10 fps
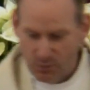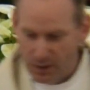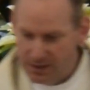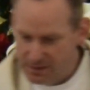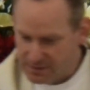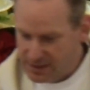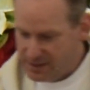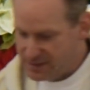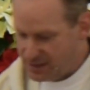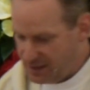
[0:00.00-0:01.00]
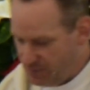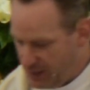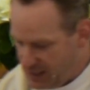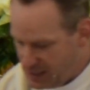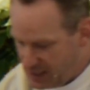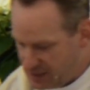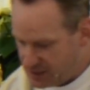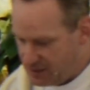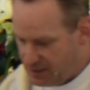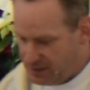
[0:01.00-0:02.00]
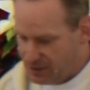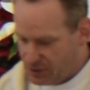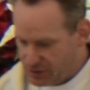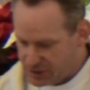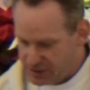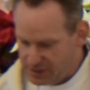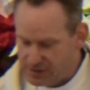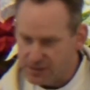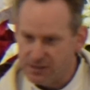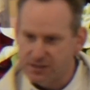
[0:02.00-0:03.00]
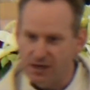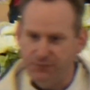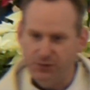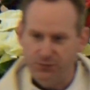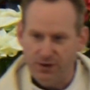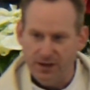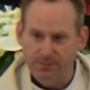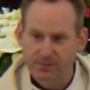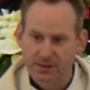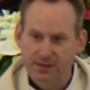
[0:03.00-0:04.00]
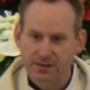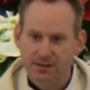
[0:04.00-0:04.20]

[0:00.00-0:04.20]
One of the things that we as Christians suffer from